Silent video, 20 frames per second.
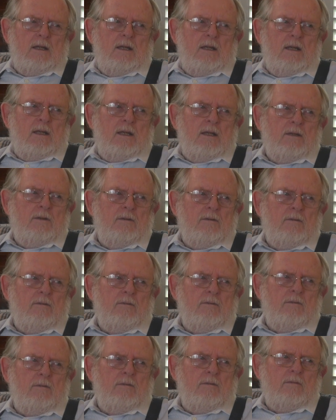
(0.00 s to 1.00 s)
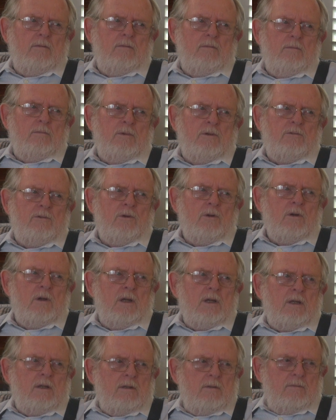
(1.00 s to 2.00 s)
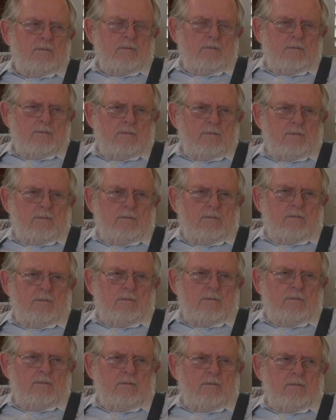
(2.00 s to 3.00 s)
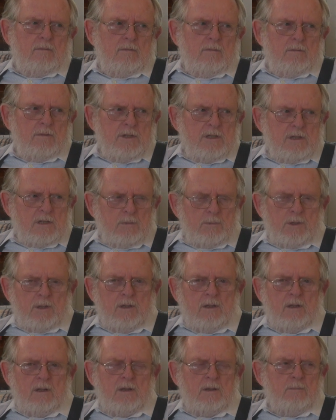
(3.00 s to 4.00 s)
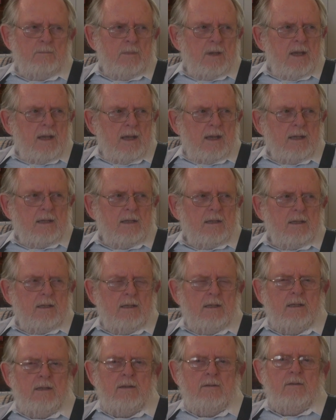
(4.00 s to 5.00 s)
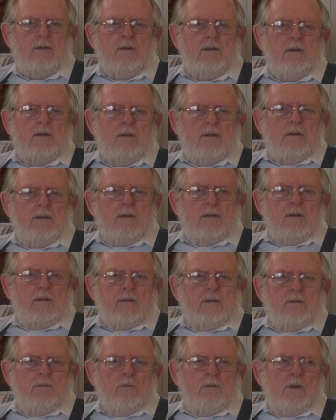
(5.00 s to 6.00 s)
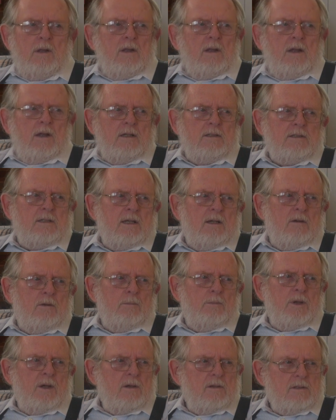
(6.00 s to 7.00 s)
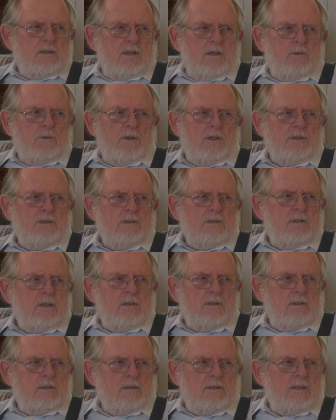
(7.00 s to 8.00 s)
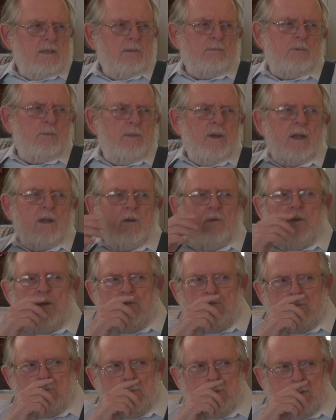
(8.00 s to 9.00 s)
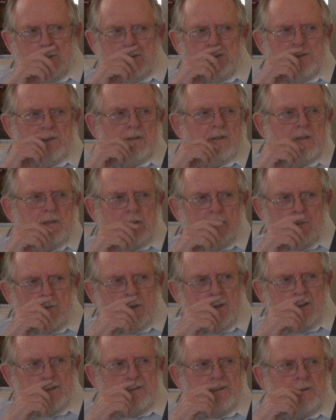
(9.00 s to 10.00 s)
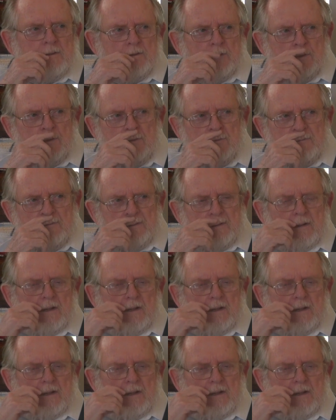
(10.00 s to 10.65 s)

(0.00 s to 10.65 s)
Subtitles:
And before I could reach up and hug him back, he realized how embarrassed I was and then stepped back away from me and looked at the ground and sort of...